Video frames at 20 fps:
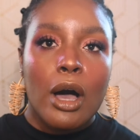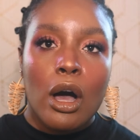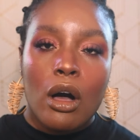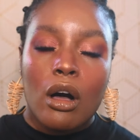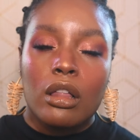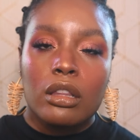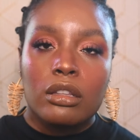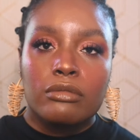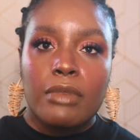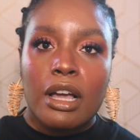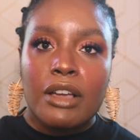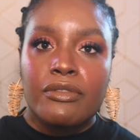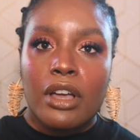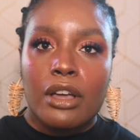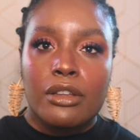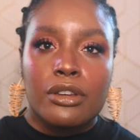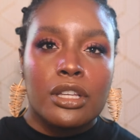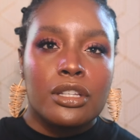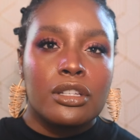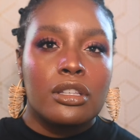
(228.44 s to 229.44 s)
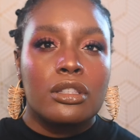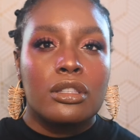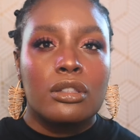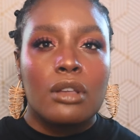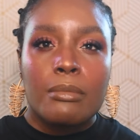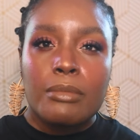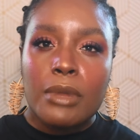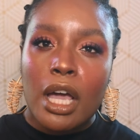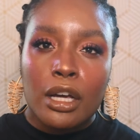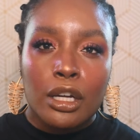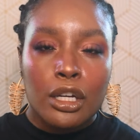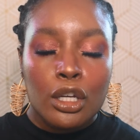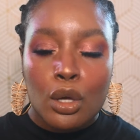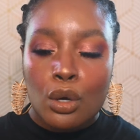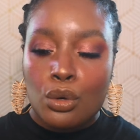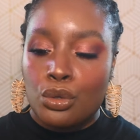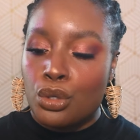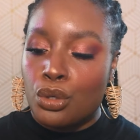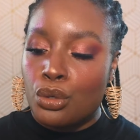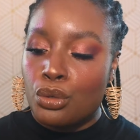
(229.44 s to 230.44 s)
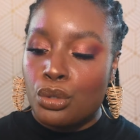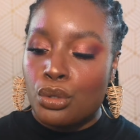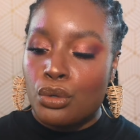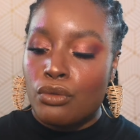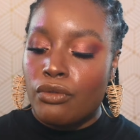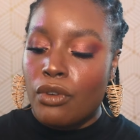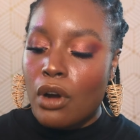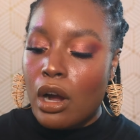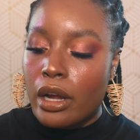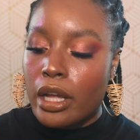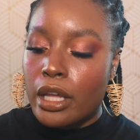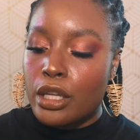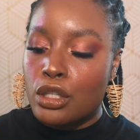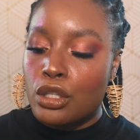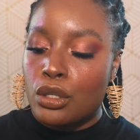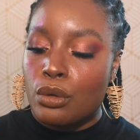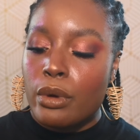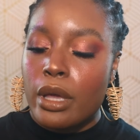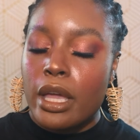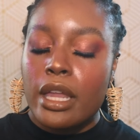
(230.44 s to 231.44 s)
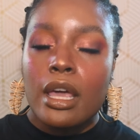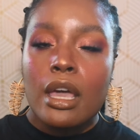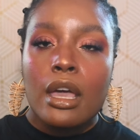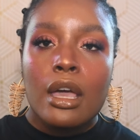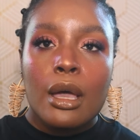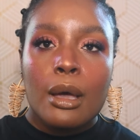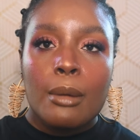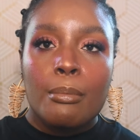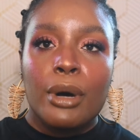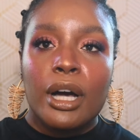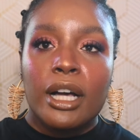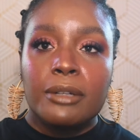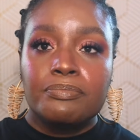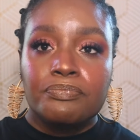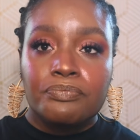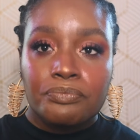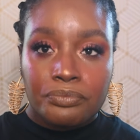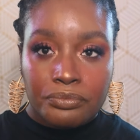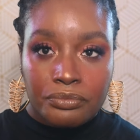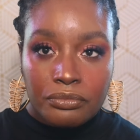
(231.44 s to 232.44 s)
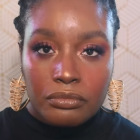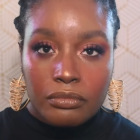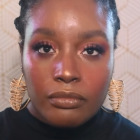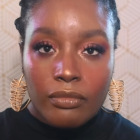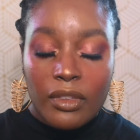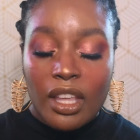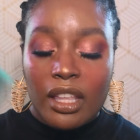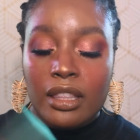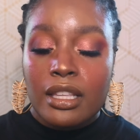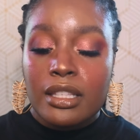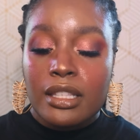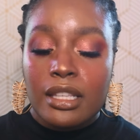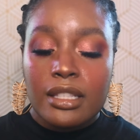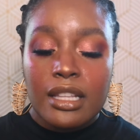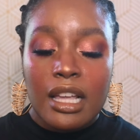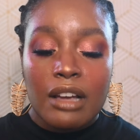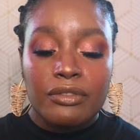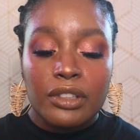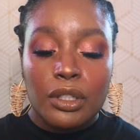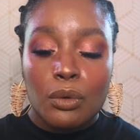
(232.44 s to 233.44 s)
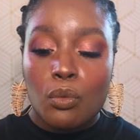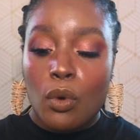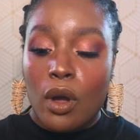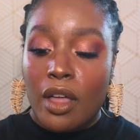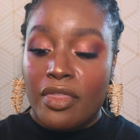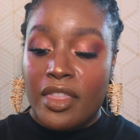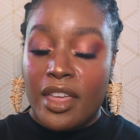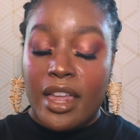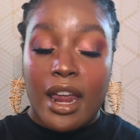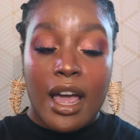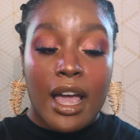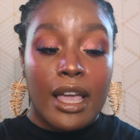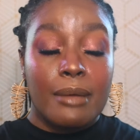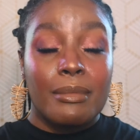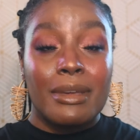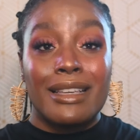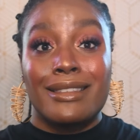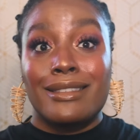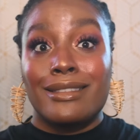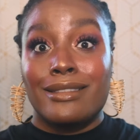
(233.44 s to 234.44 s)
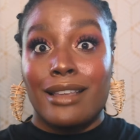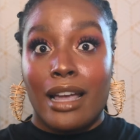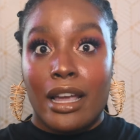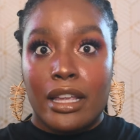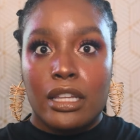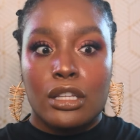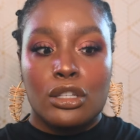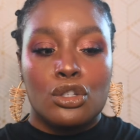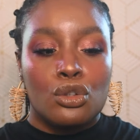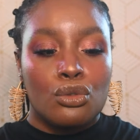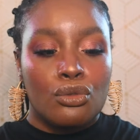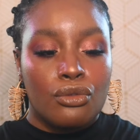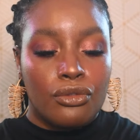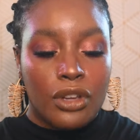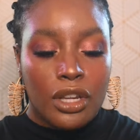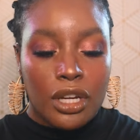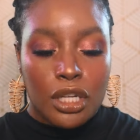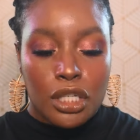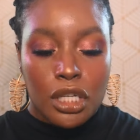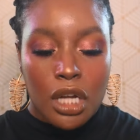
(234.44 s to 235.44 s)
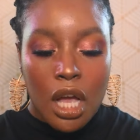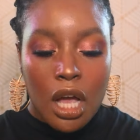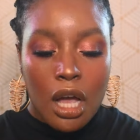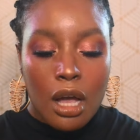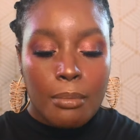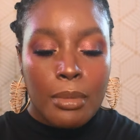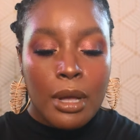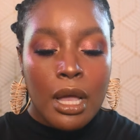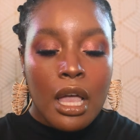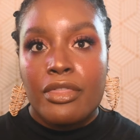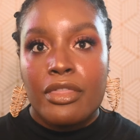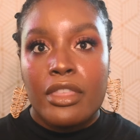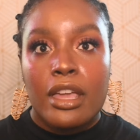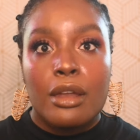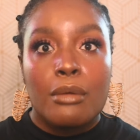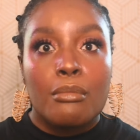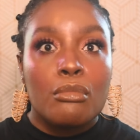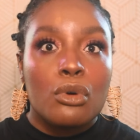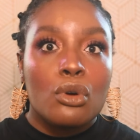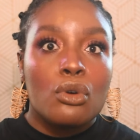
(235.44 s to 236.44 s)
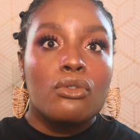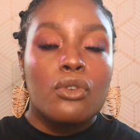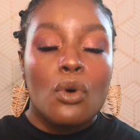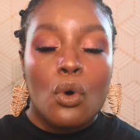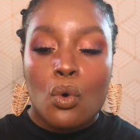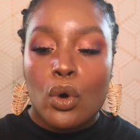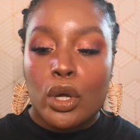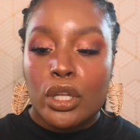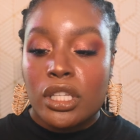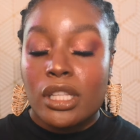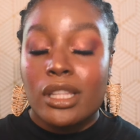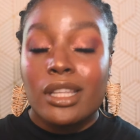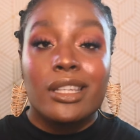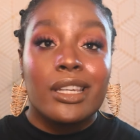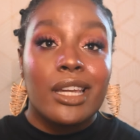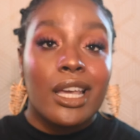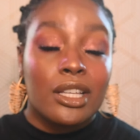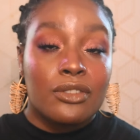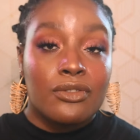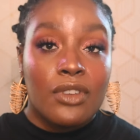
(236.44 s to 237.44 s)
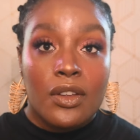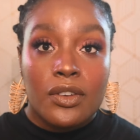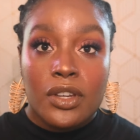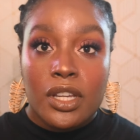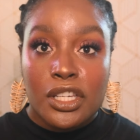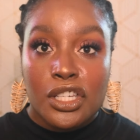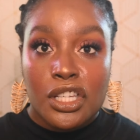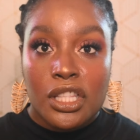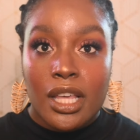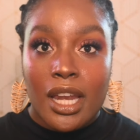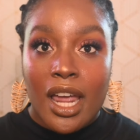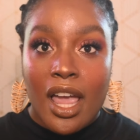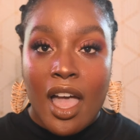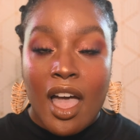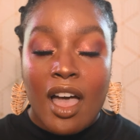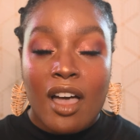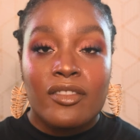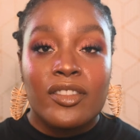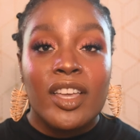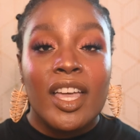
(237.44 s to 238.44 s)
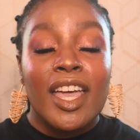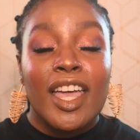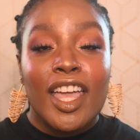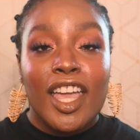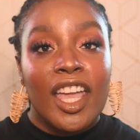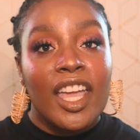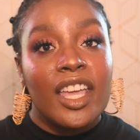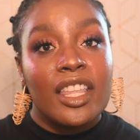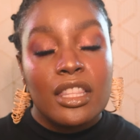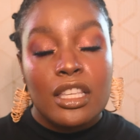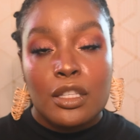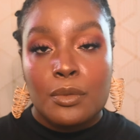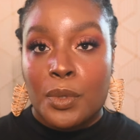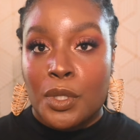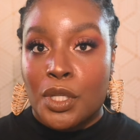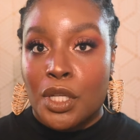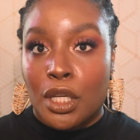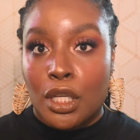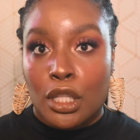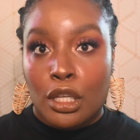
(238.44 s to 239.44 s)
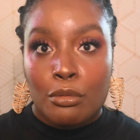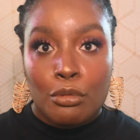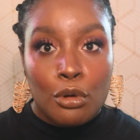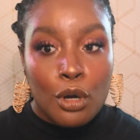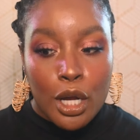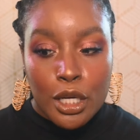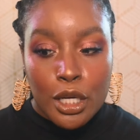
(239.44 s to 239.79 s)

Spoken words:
about all of my foundations, so I'm not going to go too far into it, but this is definitely one that I am excited to finish up and then move on to the next foundation that I have in this particular